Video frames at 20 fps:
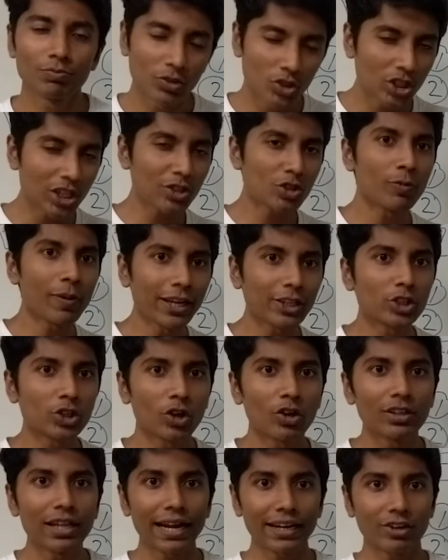just to make
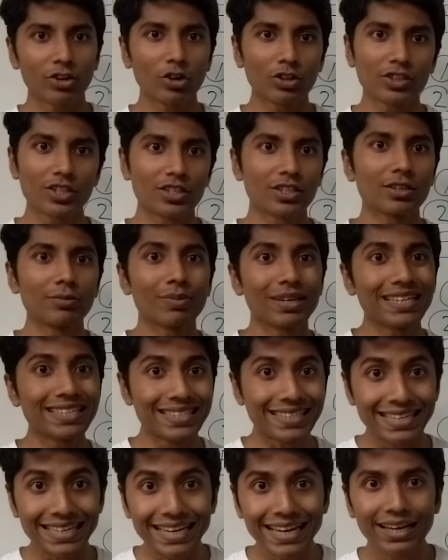sure that your system
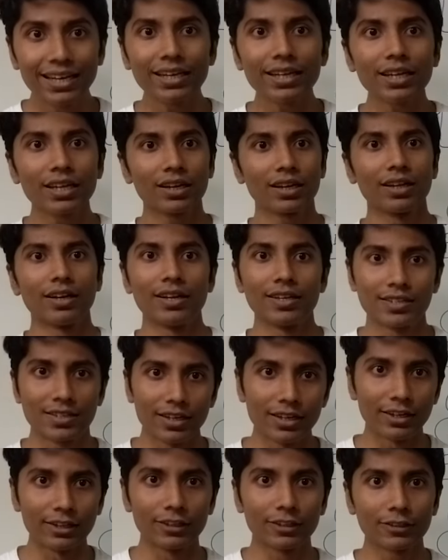is really
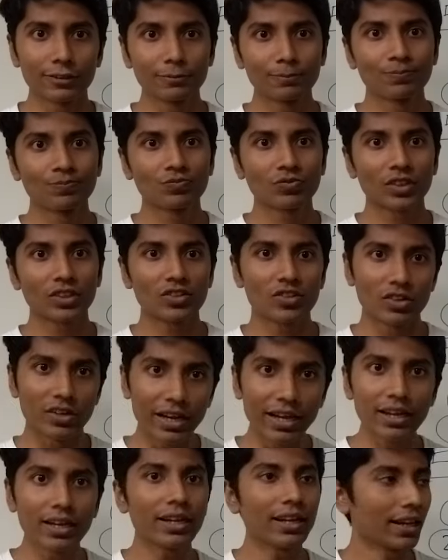resilient. It's
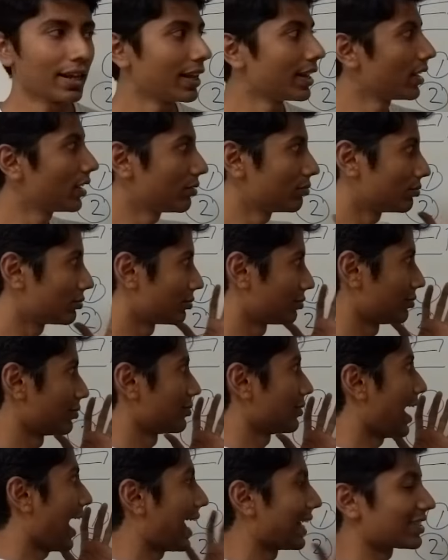really
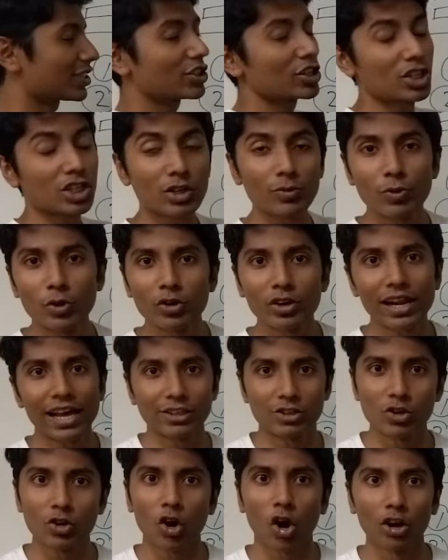as distributed
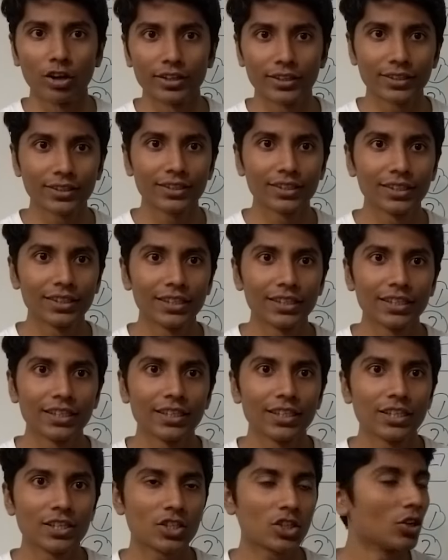as you call it.
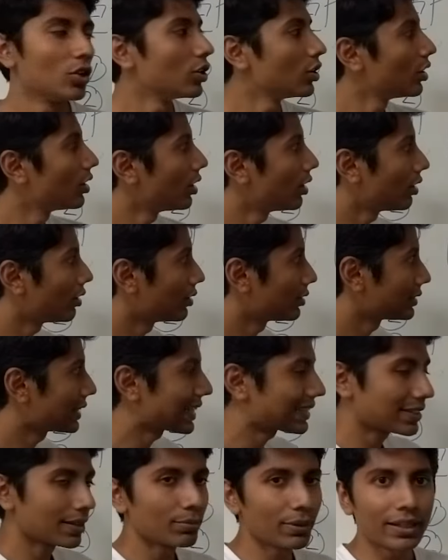So
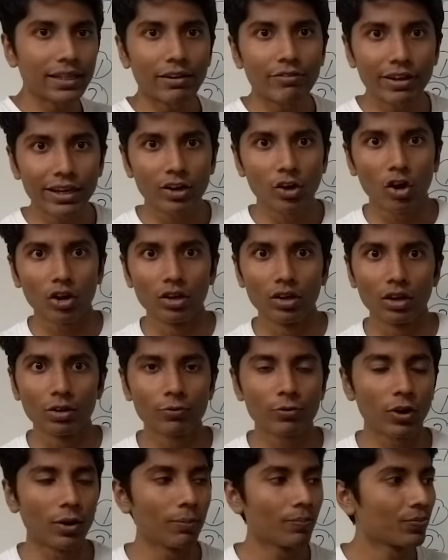that's something that we can all learn
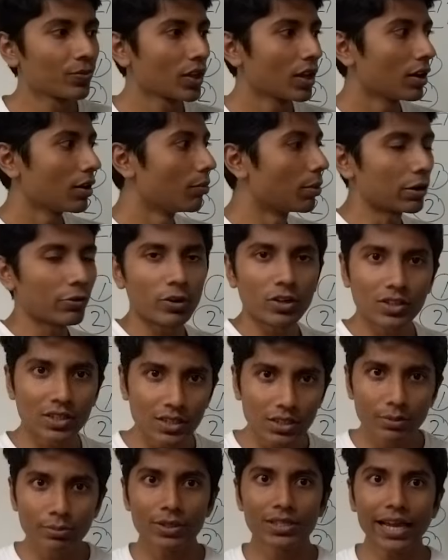from. But for a
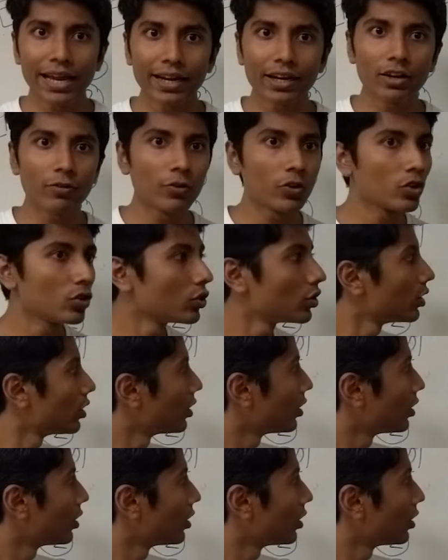system design interview,